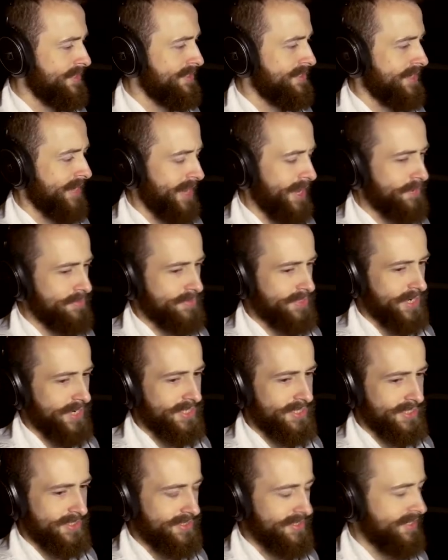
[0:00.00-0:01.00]
the
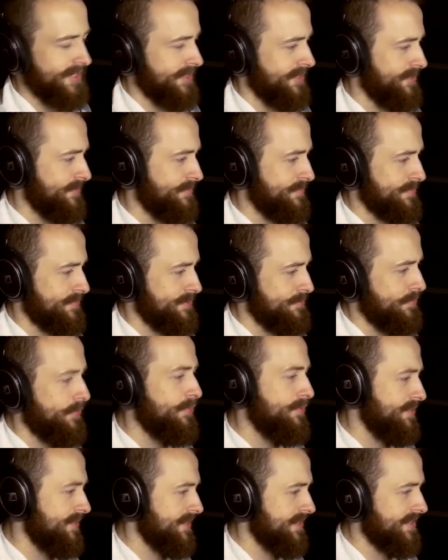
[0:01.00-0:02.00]
campsites and you know
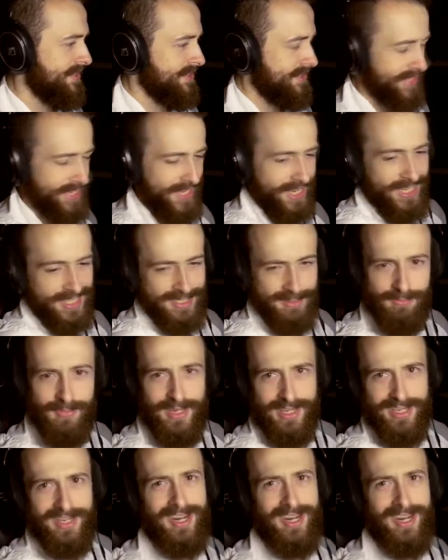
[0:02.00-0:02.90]
spook the, the kids a bit.